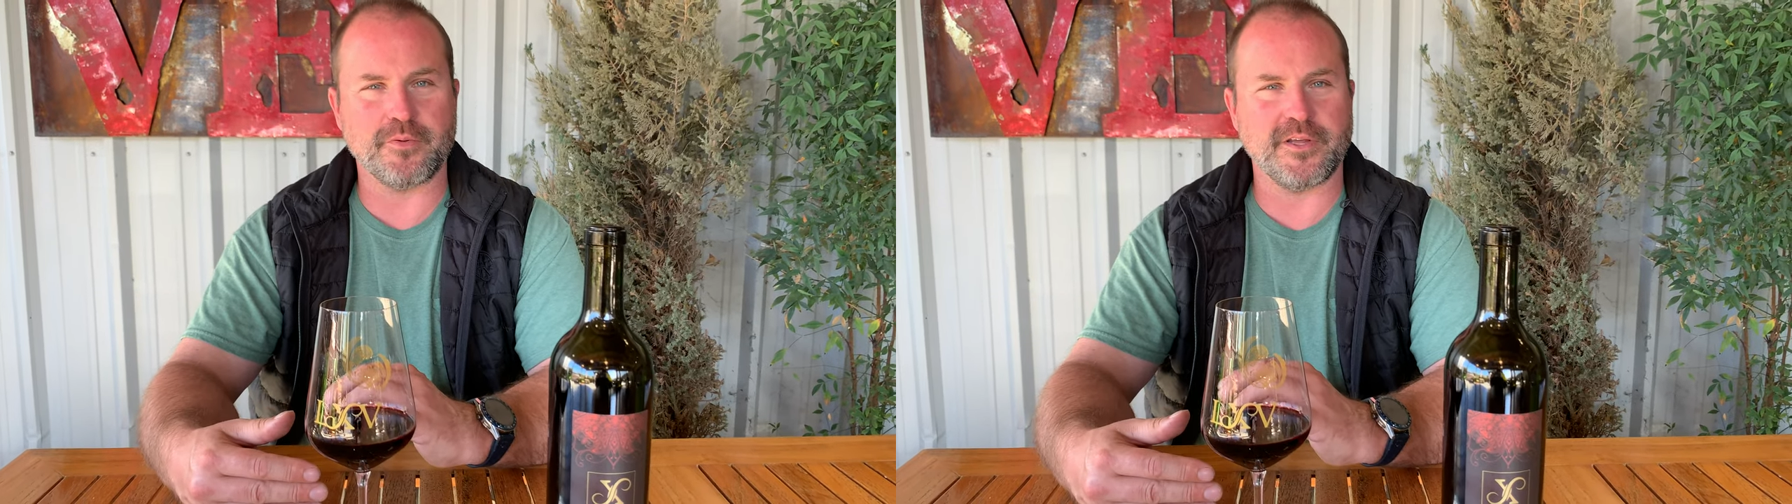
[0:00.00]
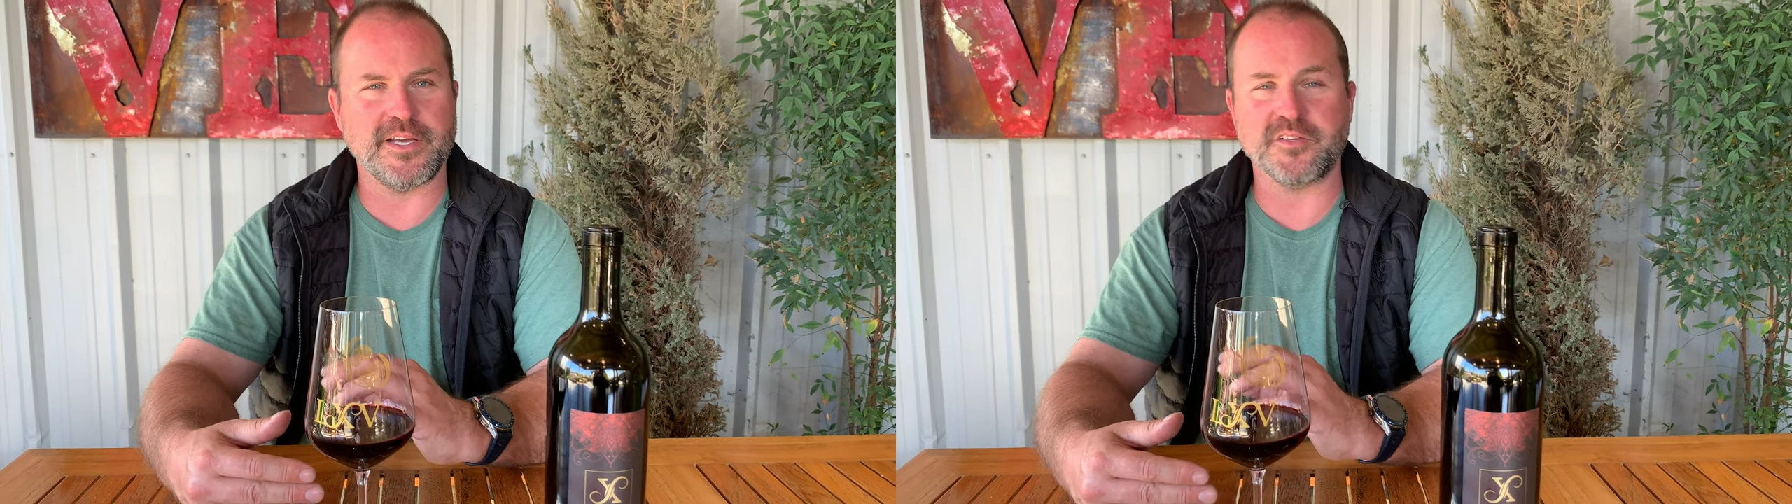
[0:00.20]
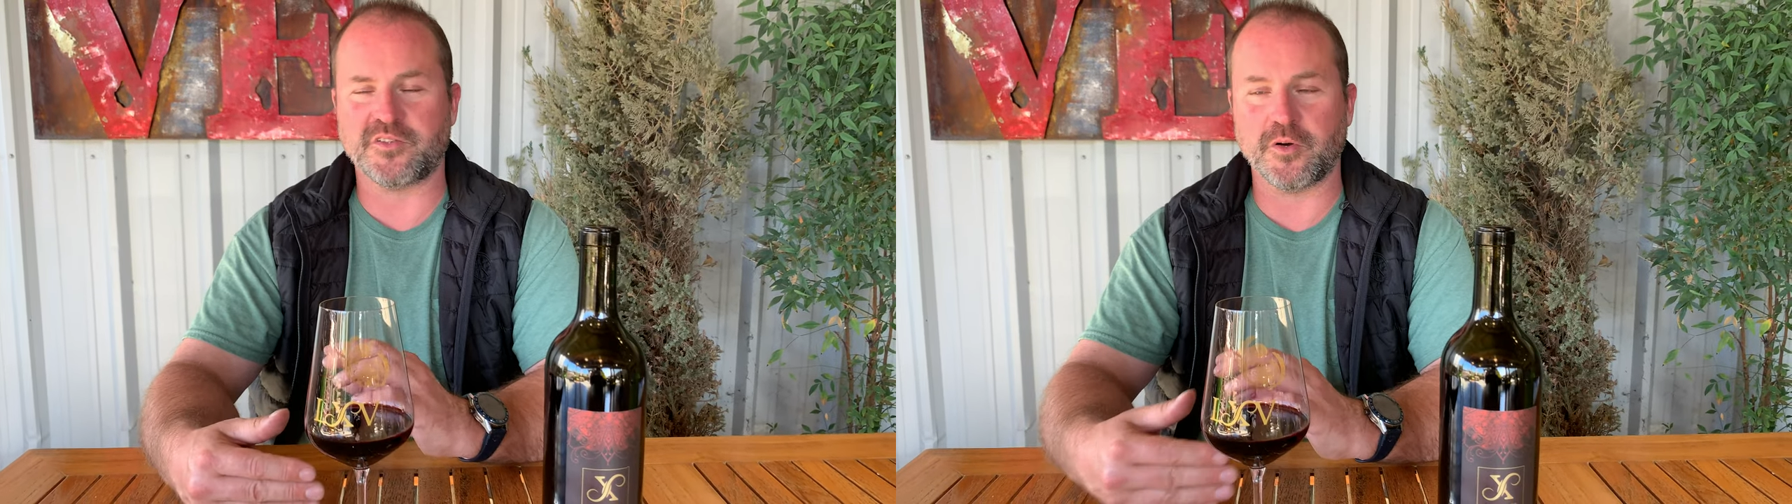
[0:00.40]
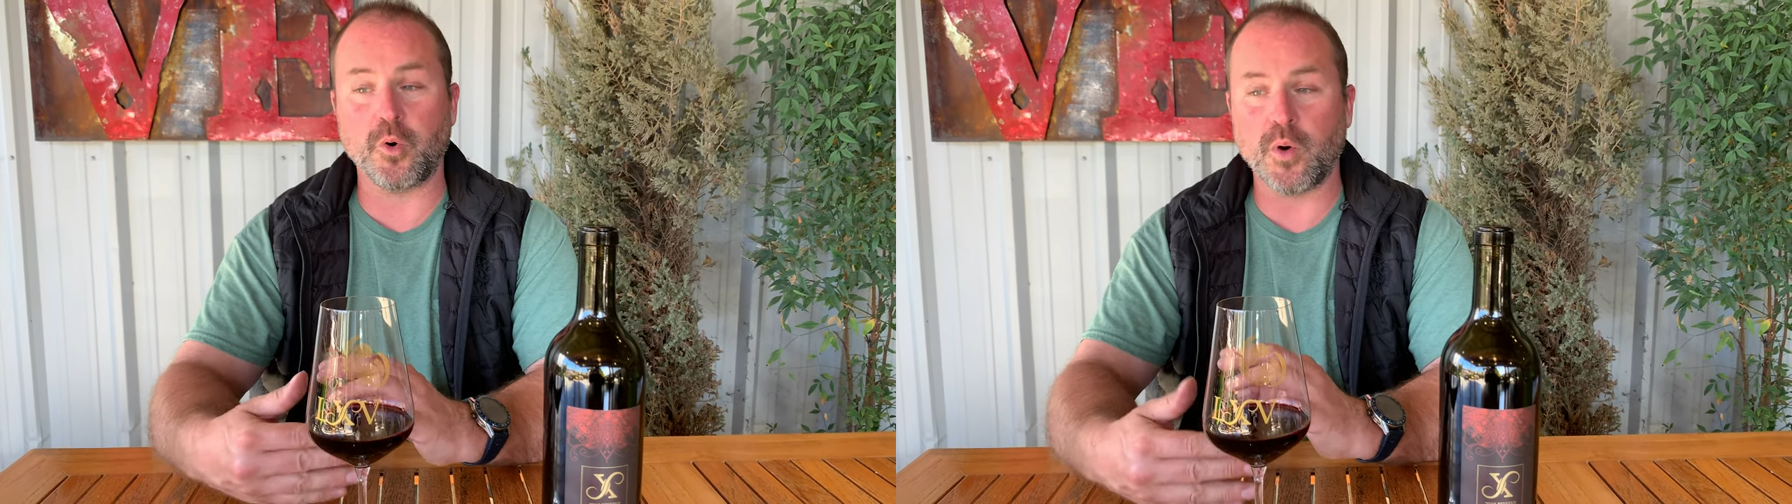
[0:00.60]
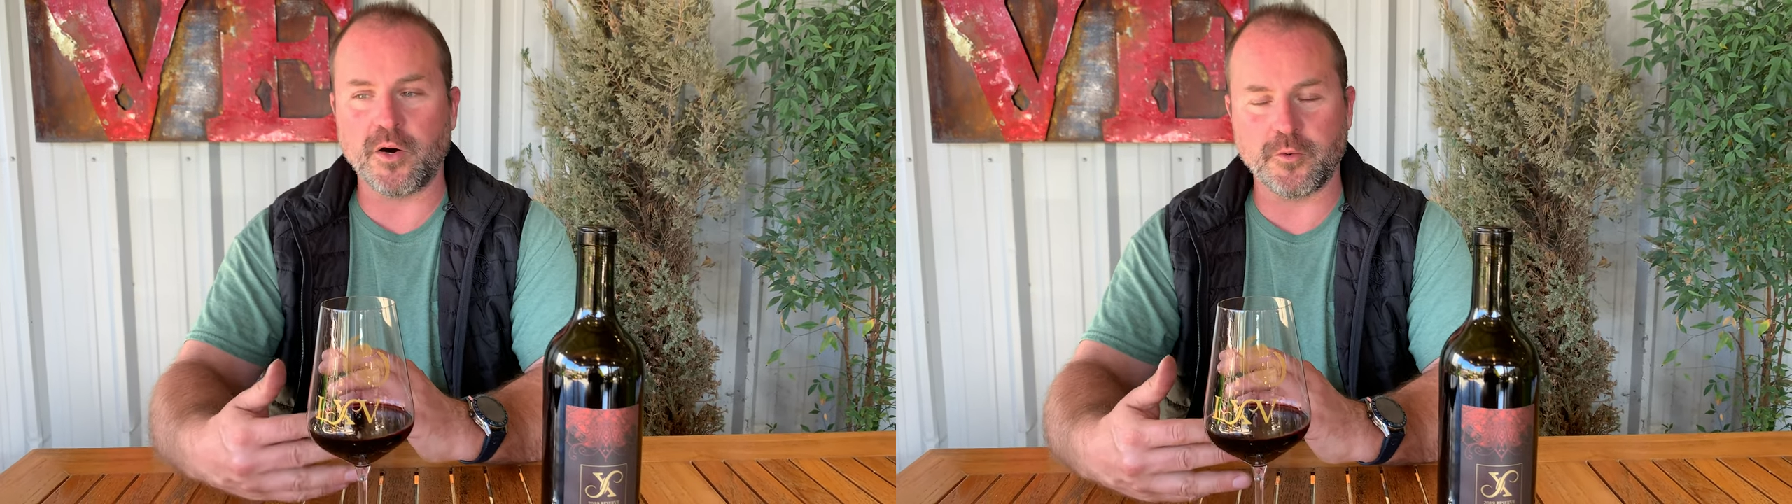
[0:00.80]
play so
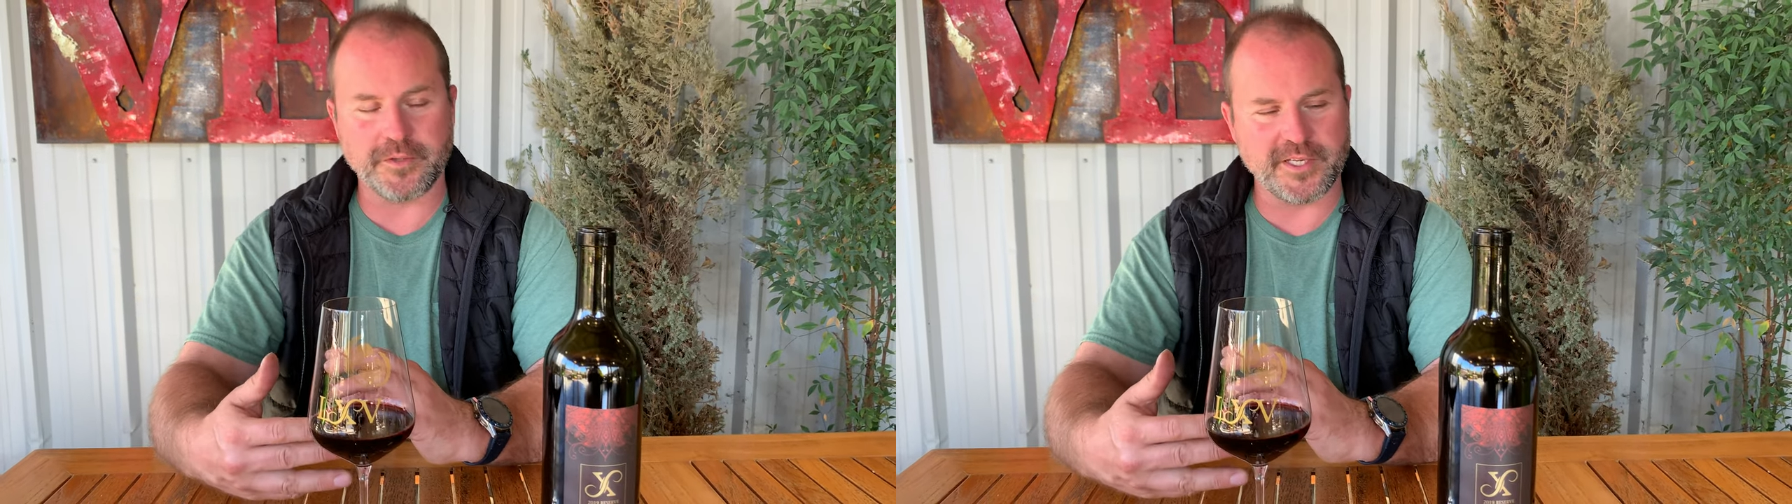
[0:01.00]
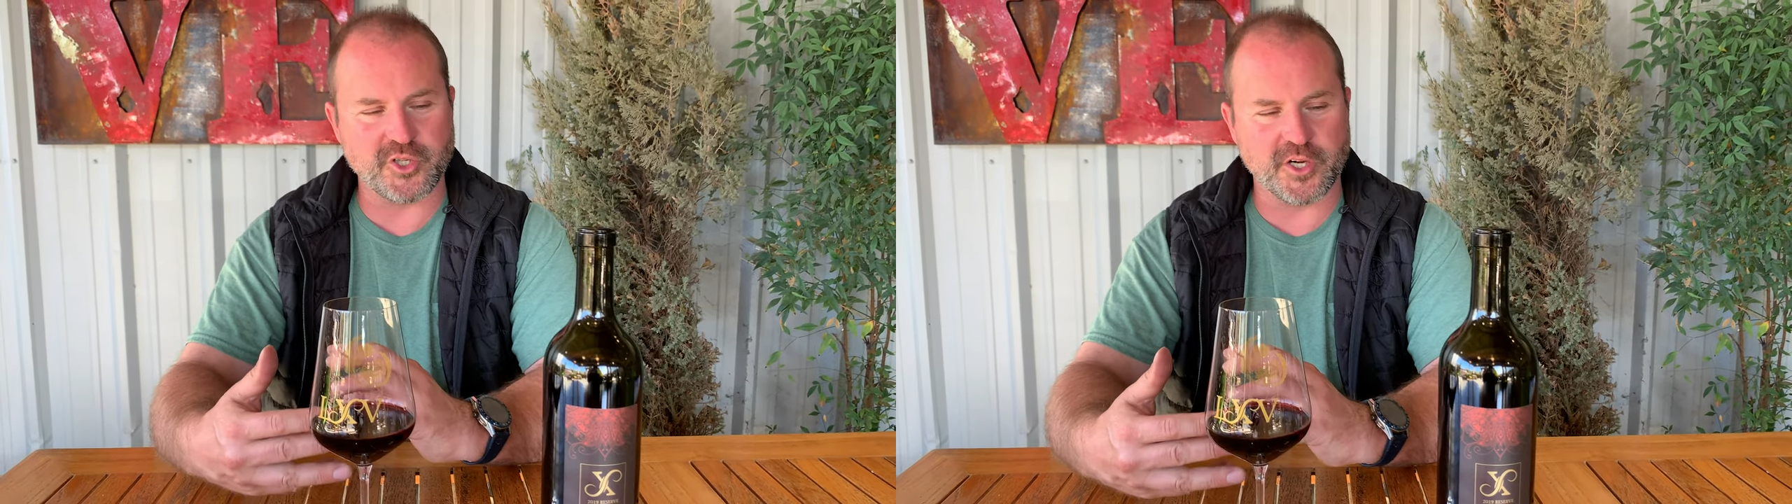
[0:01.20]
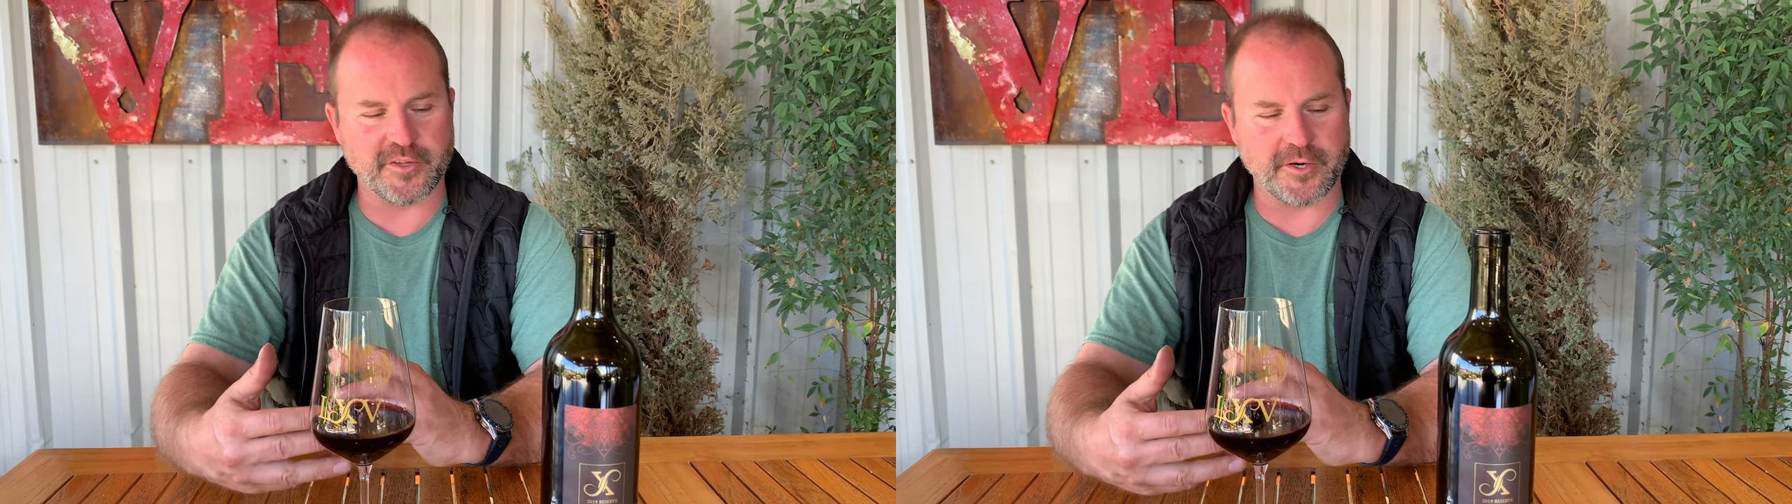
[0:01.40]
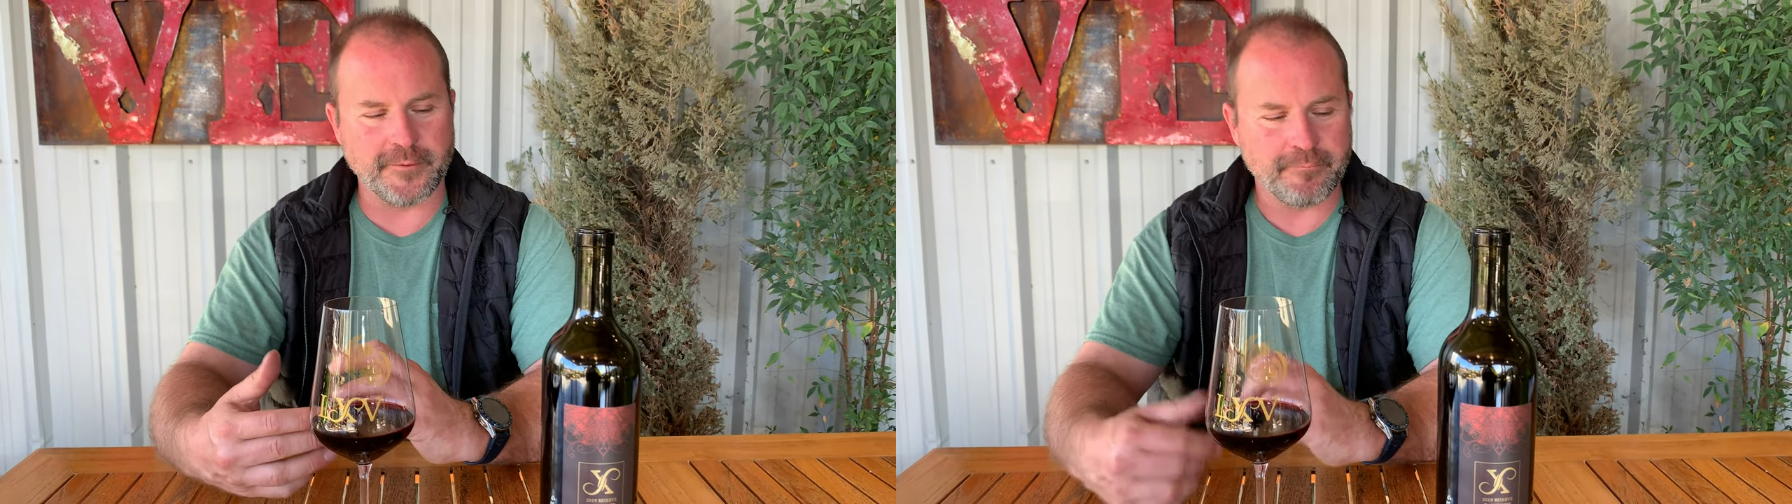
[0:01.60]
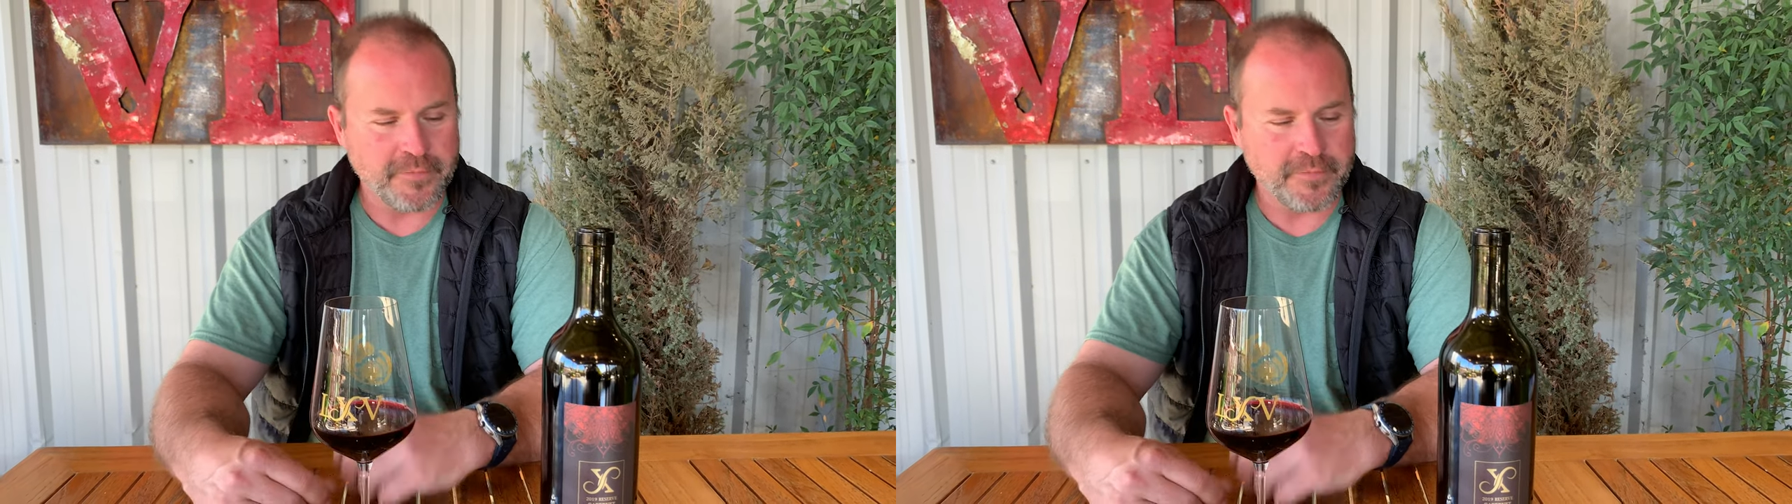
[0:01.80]
well with each other.